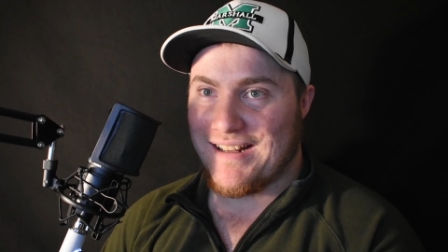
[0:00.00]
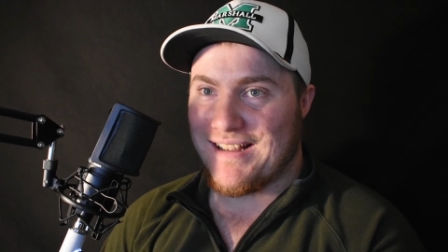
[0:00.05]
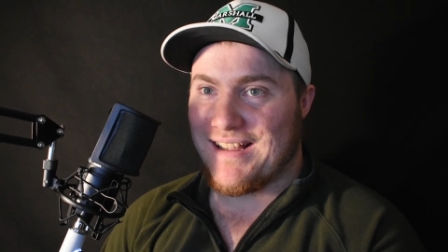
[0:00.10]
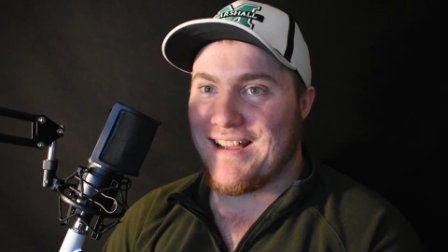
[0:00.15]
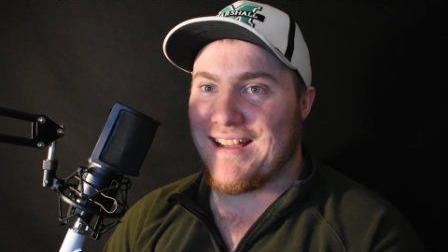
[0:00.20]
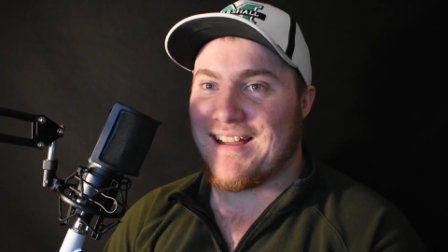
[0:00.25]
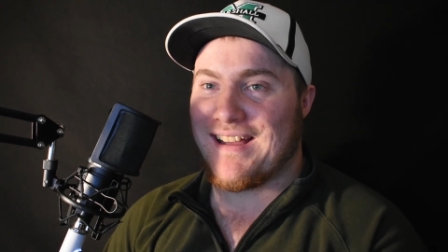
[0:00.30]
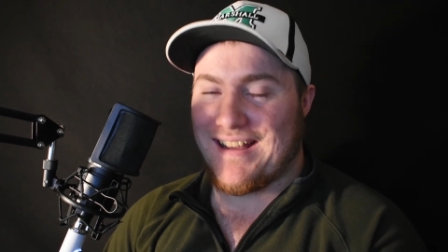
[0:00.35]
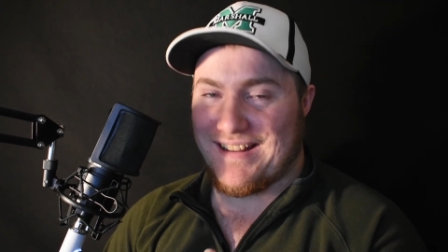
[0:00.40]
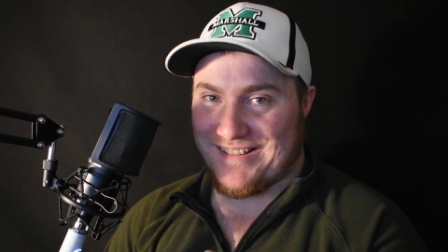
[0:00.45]

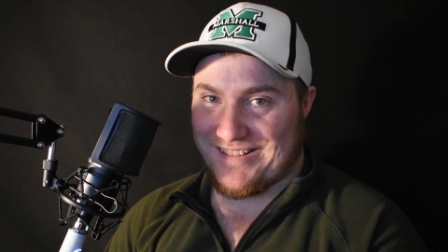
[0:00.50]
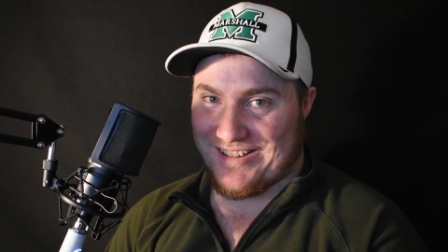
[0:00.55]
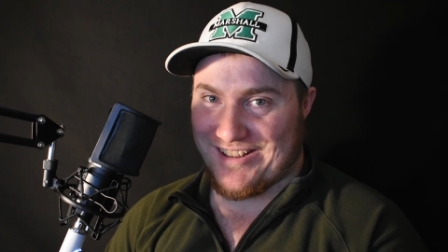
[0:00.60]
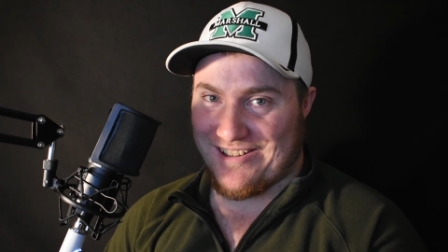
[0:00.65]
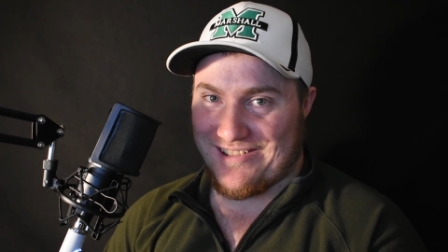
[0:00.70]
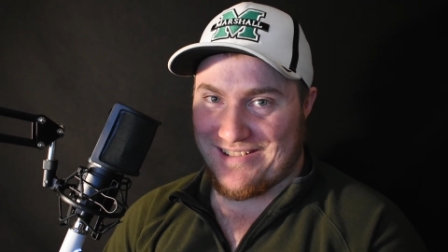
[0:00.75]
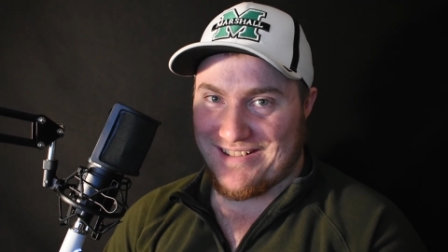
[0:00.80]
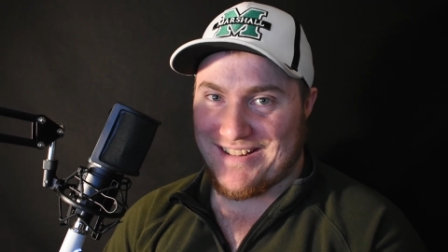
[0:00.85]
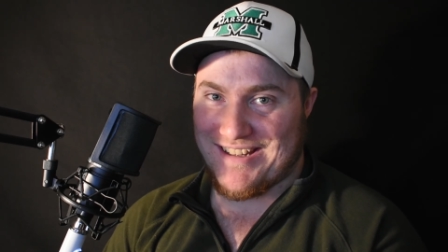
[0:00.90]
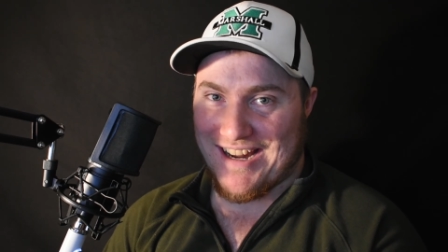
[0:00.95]
it at
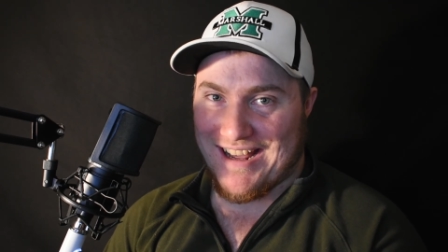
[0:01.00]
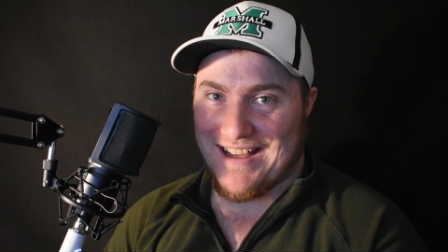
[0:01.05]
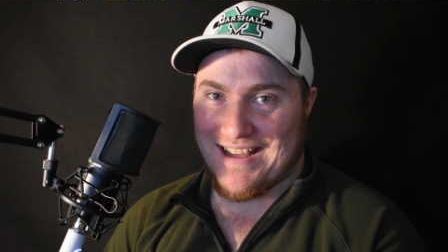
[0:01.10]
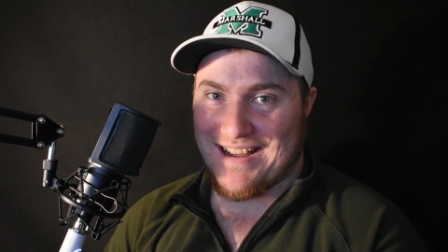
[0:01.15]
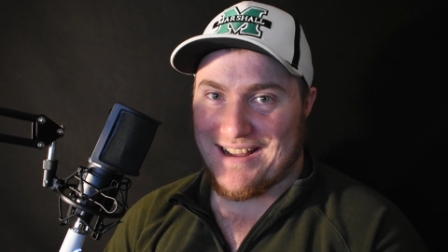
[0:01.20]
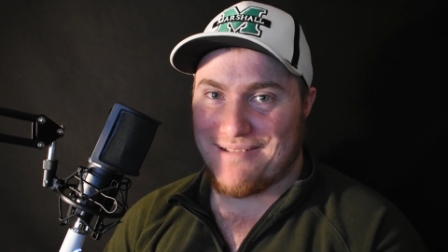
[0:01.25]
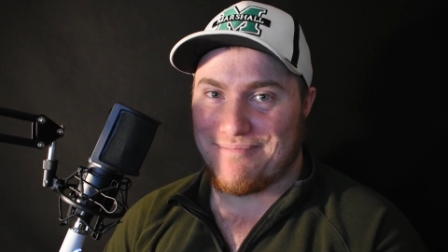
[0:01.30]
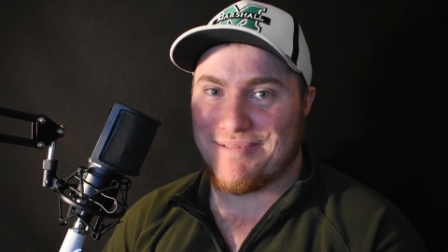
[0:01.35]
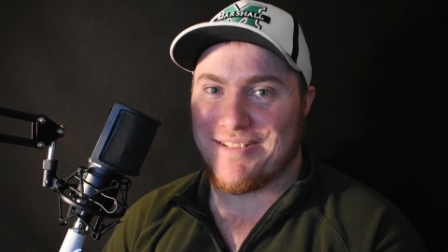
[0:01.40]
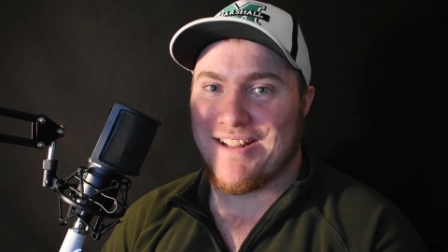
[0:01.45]
certain
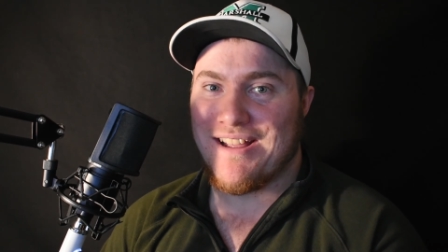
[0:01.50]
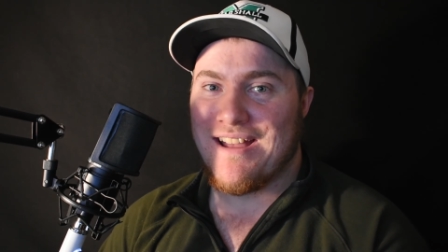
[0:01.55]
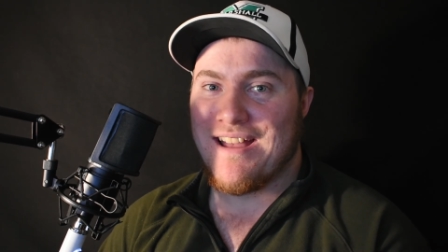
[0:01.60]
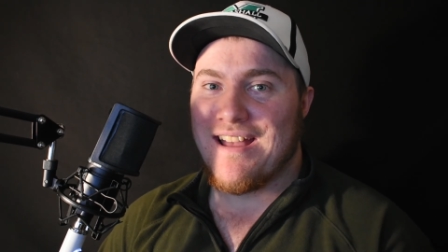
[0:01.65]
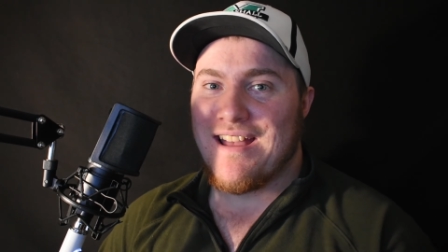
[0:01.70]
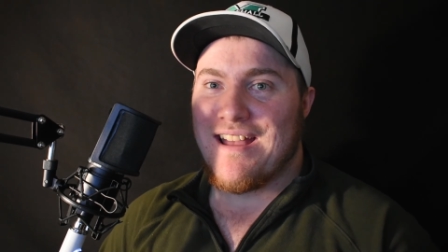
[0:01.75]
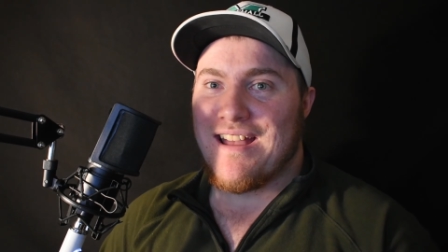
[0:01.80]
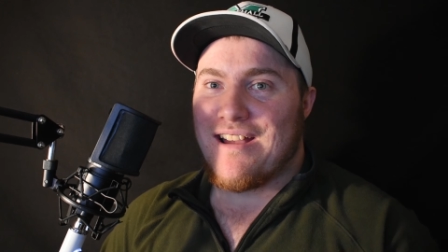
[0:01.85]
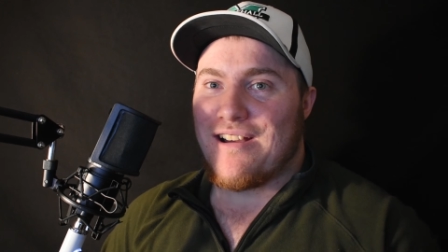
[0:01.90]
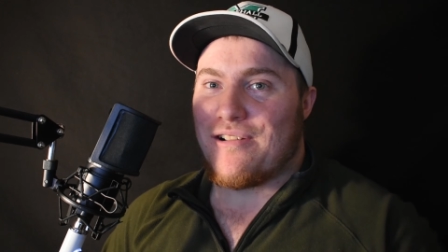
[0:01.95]
times.
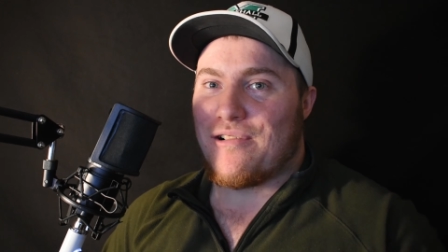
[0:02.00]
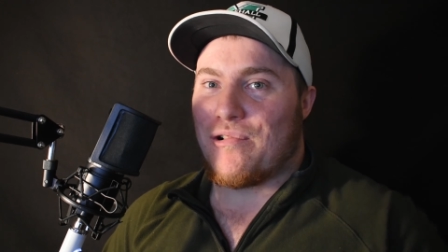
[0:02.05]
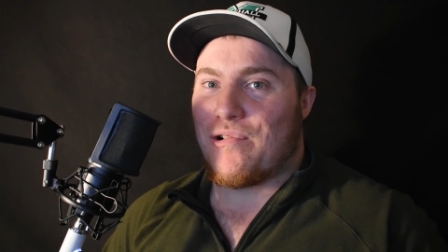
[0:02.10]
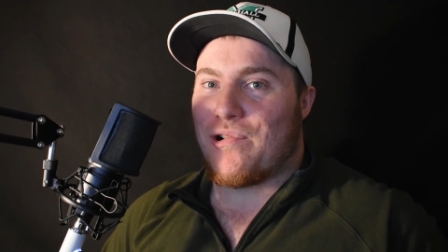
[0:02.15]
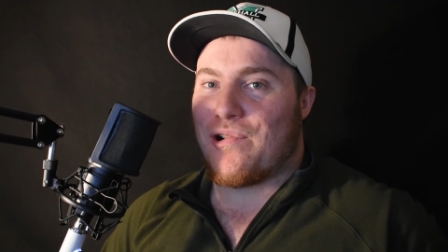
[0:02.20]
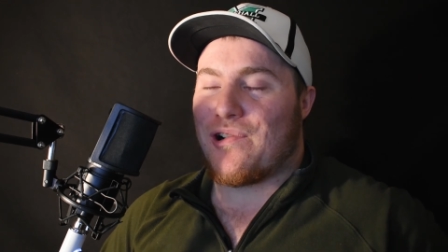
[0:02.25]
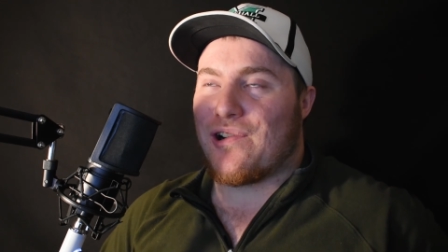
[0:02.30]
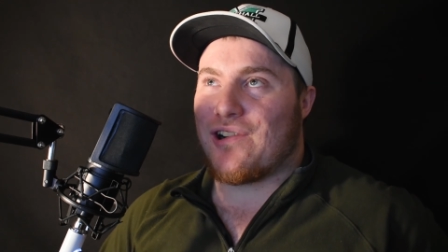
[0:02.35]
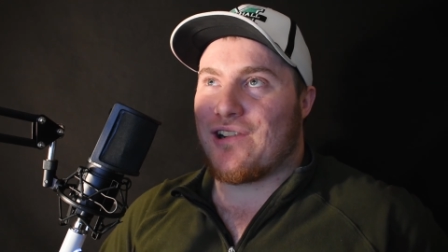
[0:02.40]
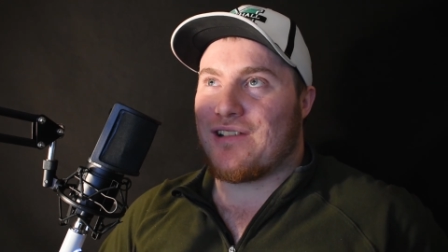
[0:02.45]

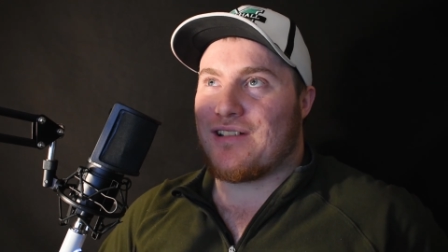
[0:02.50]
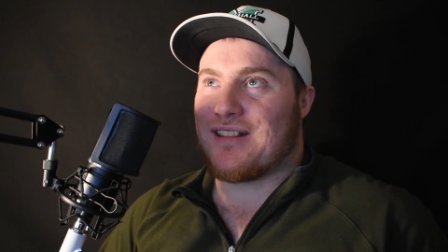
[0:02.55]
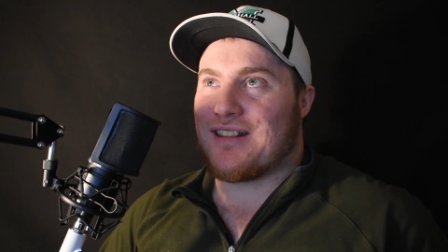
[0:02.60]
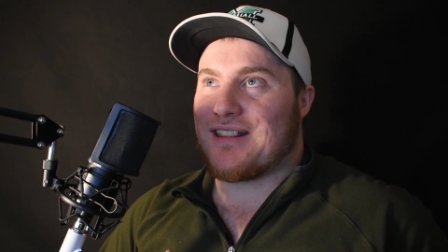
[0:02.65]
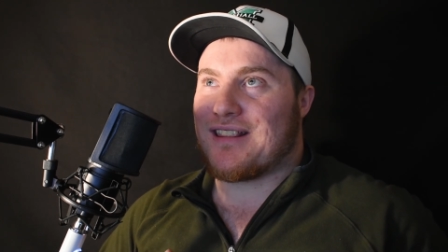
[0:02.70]
Or